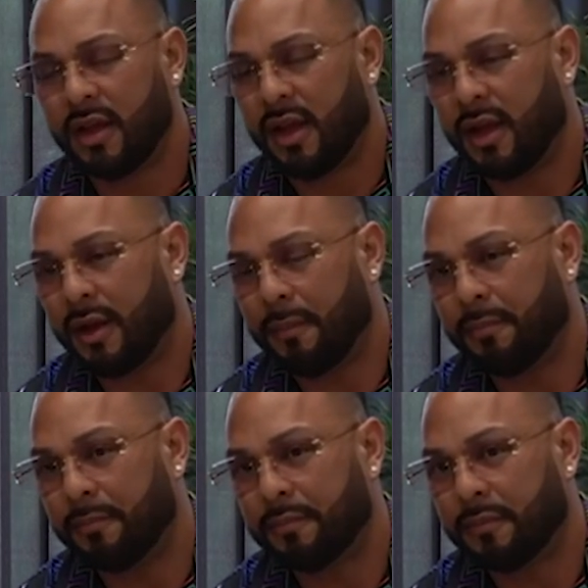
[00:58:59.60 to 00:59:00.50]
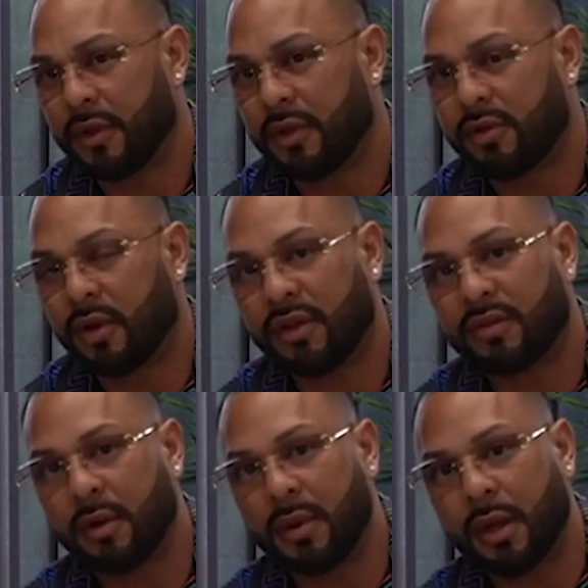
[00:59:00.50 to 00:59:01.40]
um, so I
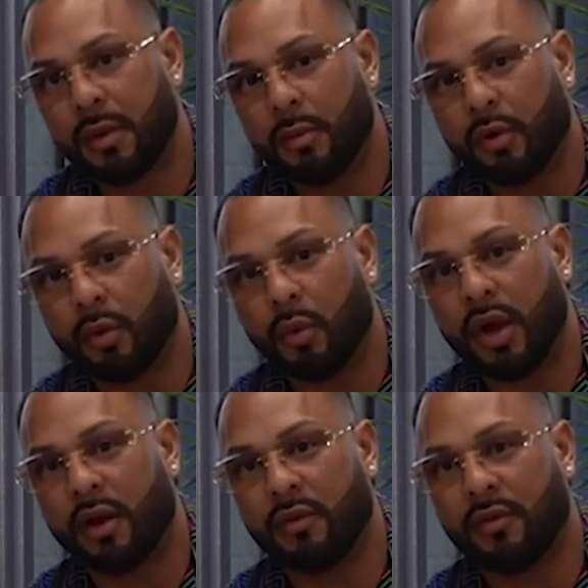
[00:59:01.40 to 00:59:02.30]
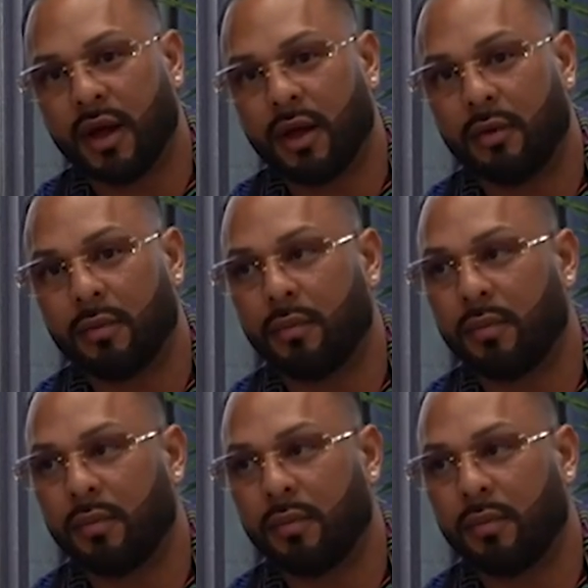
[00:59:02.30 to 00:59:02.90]
started becoming more aware of how